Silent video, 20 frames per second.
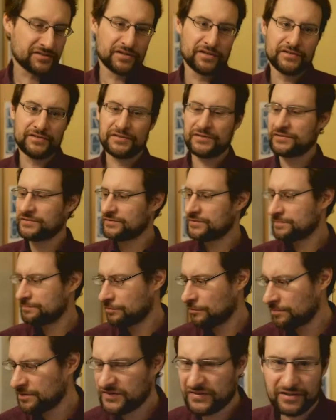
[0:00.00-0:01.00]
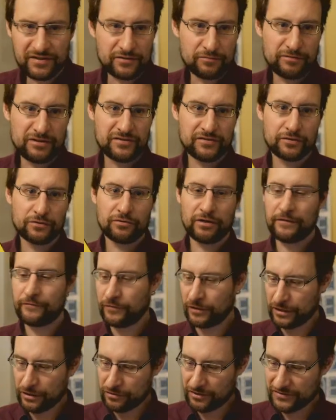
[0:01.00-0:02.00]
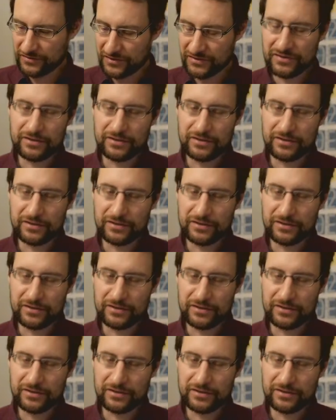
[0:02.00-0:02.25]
this probably 6 weeks ago. I finally got this.